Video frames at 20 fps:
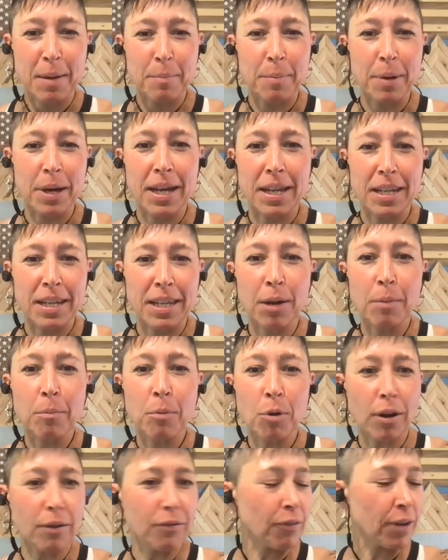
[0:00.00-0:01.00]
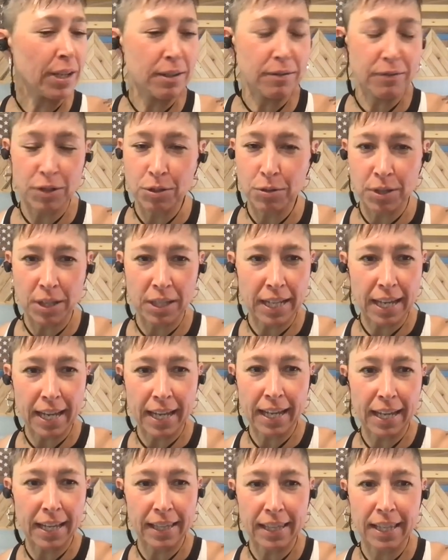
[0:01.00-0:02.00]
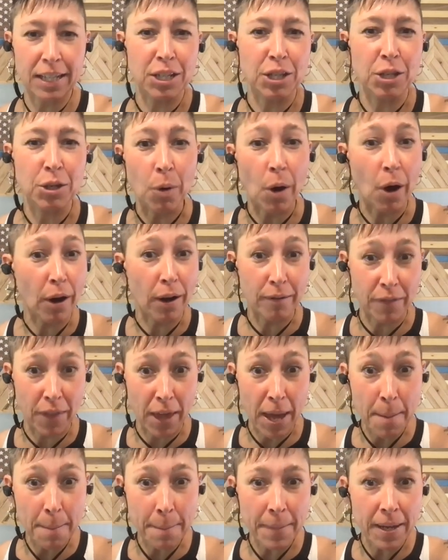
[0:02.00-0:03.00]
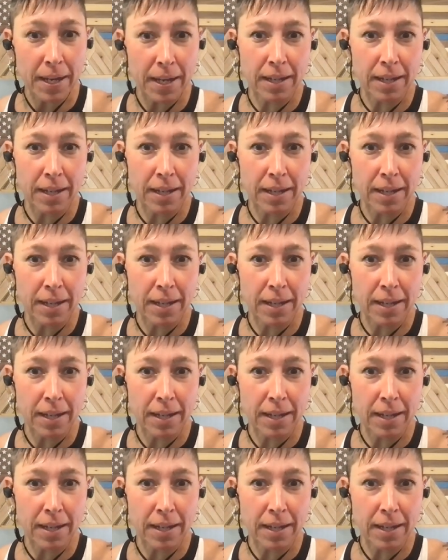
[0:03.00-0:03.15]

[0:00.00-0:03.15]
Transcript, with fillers: but they're more afraid of you than they than you are of them.